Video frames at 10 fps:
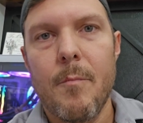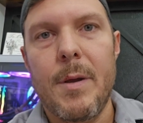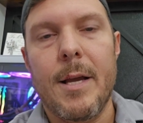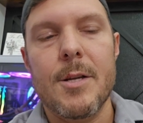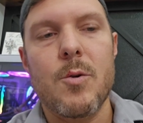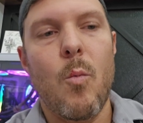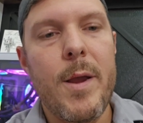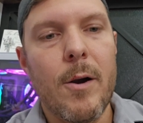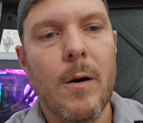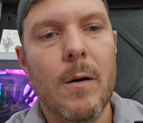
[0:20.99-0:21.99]
because
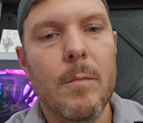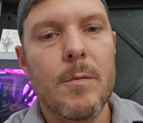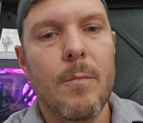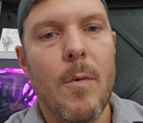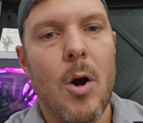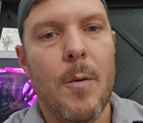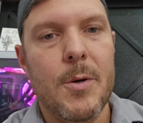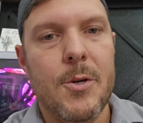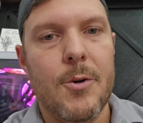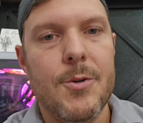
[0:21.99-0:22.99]
we are
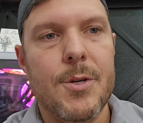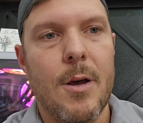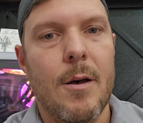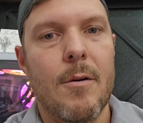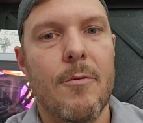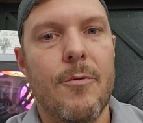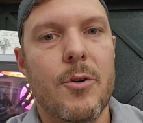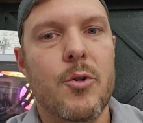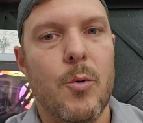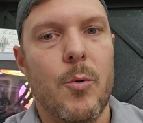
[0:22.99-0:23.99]
arbiters of
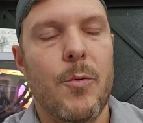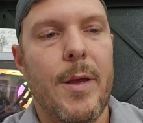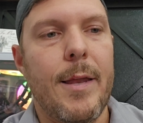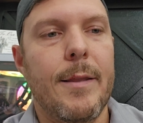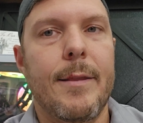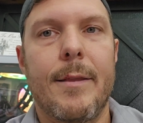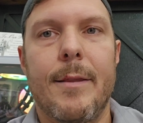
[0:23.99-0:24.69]
truth, and